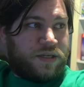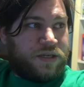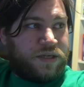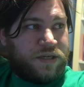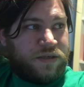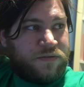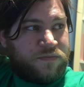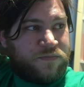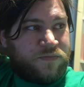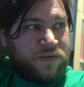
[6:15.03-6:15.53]

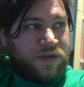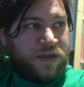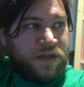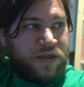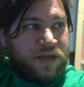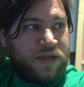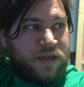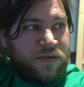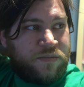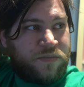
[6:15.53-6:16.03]
if
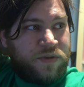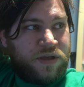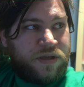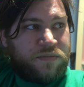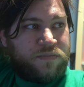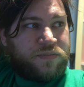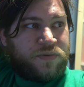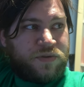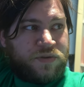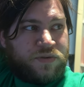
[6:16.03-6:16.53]
I am
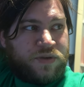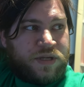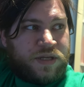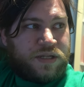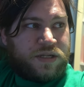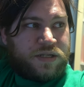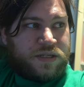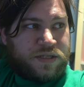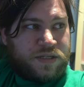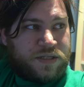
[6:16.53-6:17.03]
up to
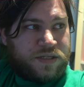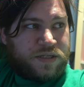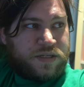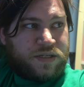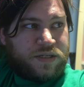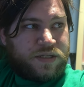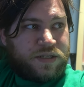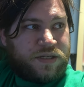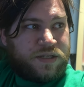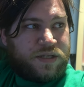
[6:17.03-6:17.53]
it,
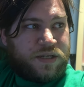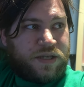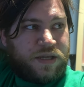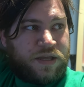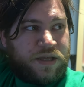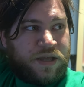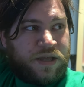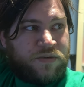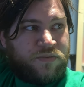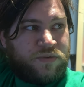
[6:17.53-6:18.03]

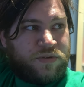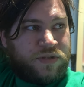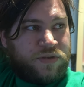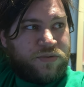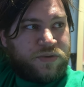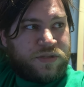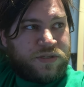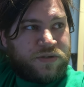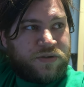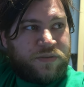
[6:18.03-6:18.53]
I will
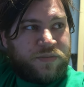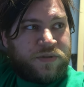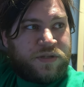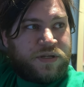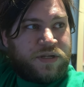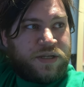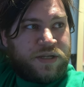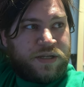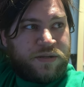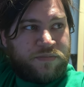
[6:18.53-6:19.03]
do a stream
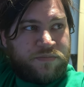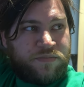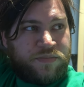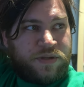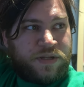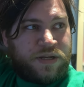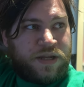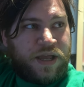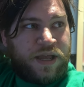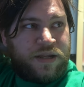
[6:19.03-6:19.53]
tonight,
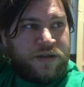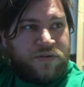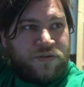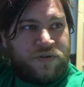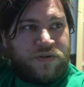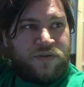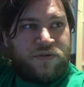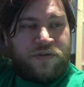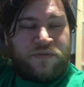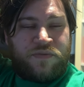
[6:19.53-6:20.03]
but I
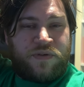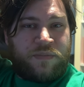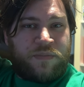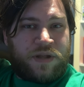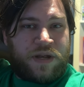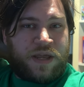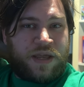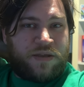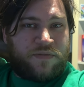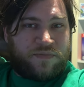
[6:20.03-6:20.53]
don't know if I'm
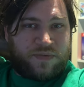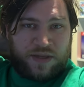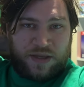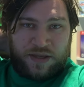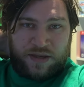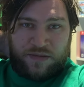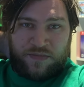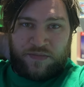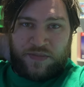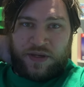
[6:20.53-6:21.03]
gonna have
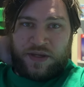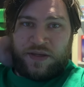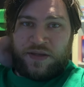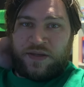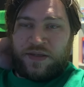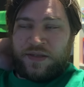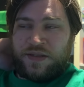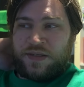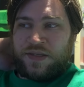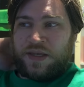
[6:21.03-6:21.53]
time
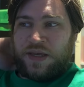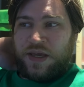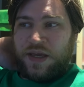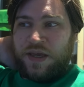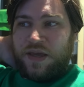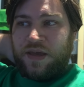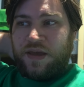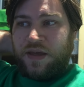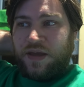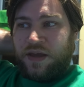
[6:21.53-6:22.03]
because
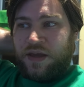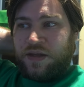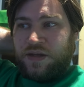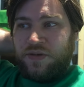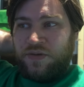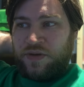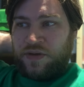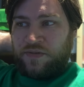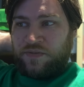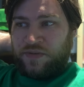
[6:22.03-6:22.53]
I
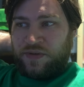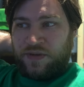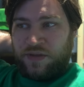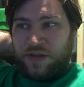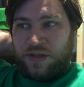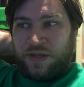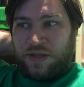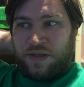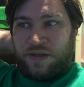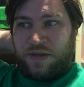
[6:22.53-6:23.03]
do have
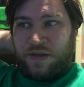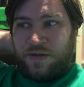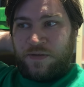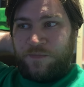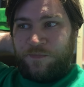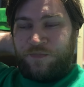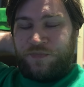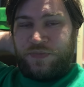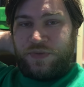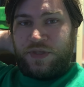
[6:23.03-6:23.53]
to, like,
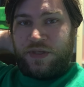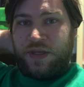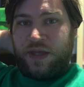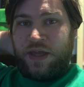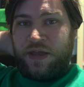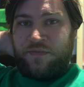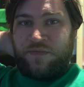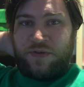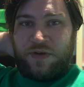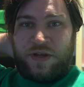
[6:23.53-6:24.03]

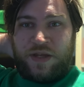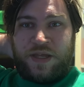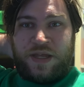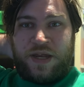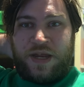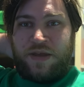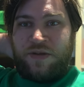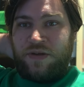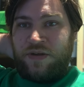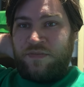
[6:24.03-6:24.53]
after I
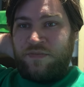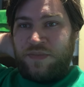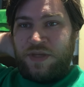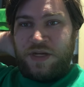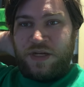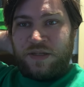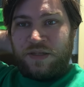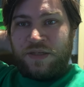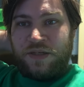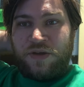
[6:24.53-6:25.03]
get out,
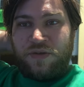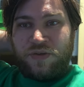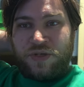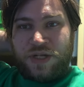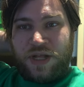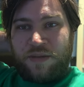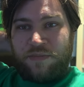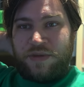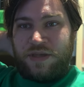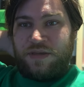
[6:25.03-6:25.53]
immediately go
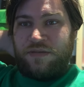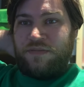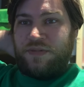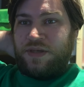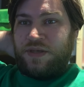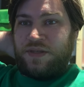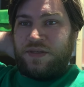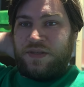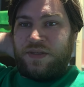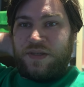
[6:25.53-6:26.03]
shopping
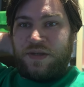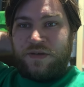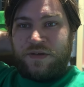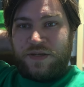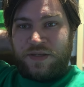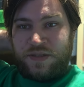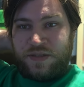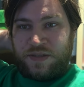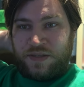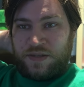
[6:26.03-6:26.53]
because there
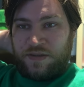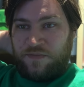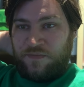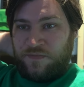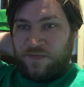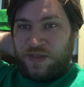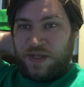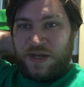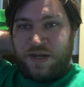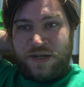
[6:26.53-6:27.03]
is stuff
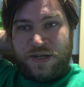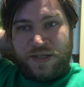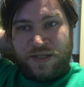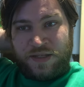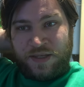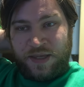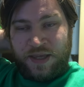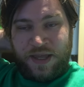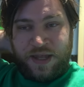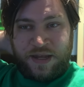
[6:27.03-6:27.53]
that I need
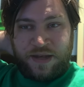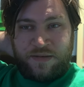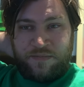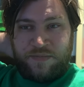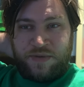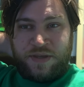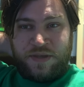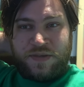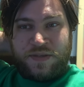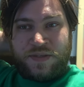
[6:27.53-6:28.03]
to get
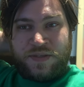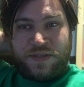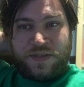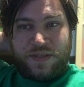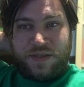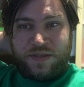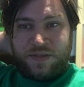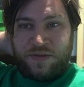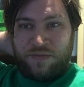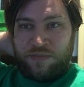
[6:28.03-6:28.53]
because
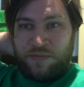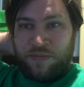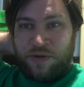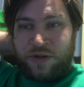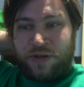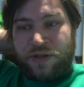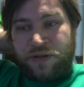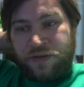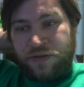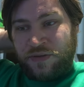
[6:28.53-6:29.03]
the
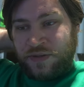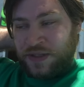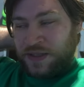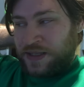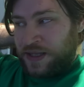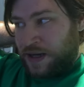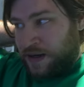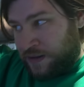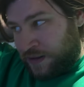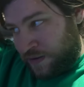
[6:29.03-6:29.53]
supermarket
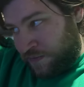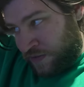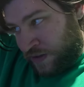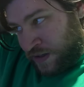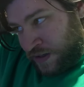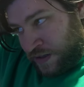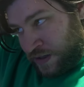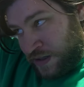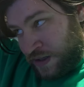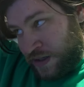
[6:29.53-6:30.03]
closes at 11